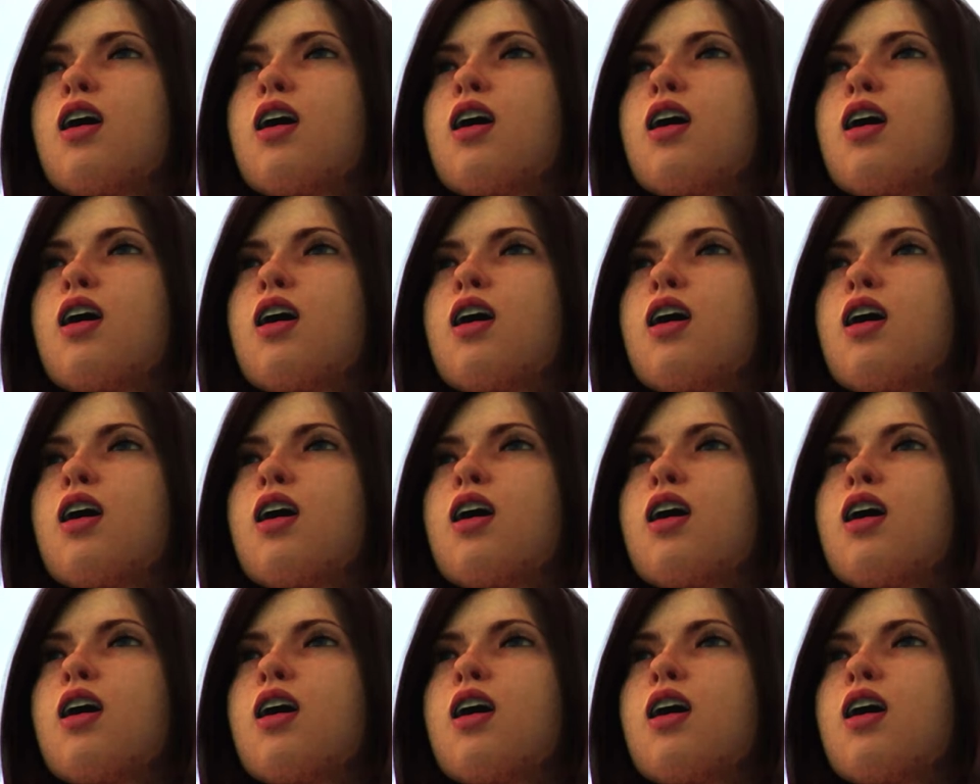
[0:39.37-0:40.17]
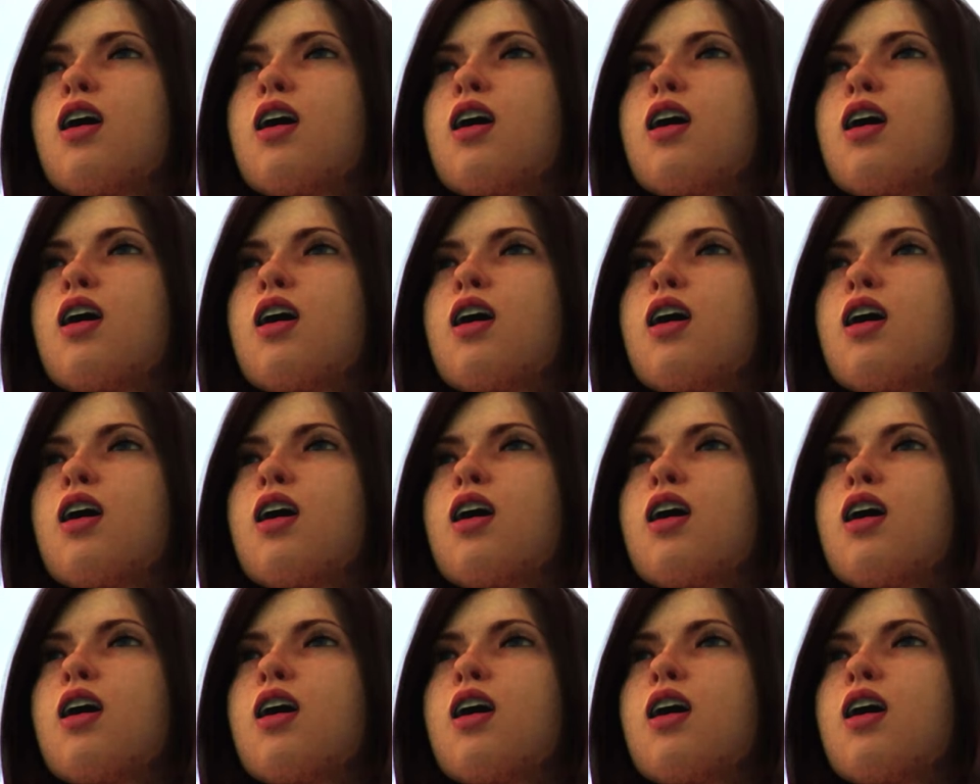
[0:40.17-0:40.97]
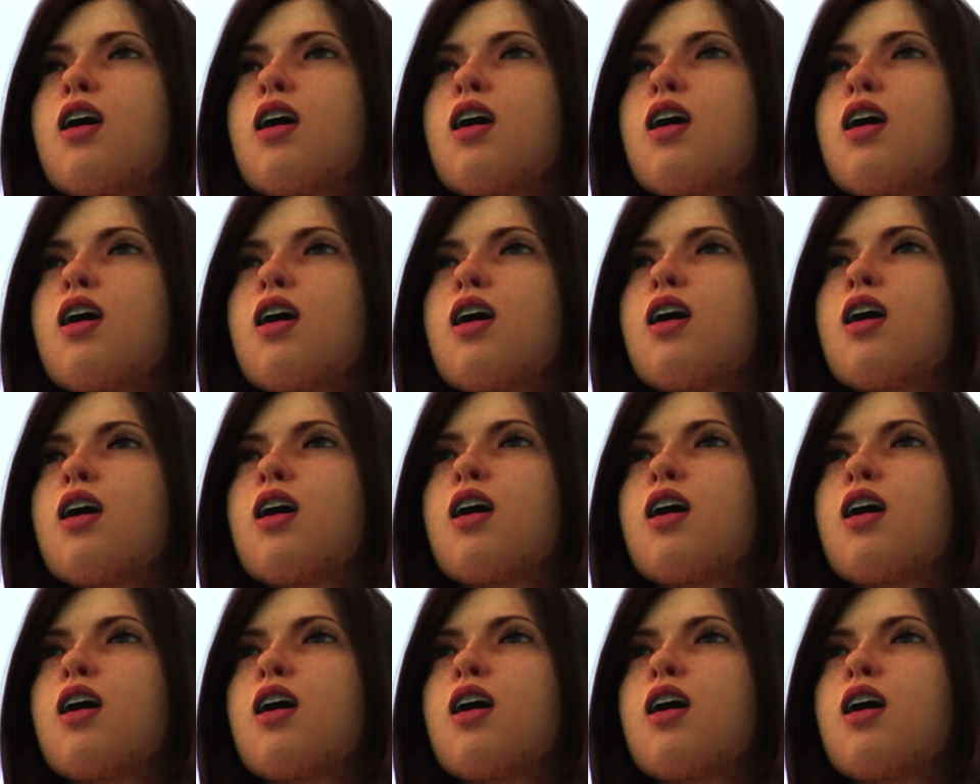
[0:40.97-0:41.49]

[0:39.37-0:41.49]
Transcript: Nothing is said.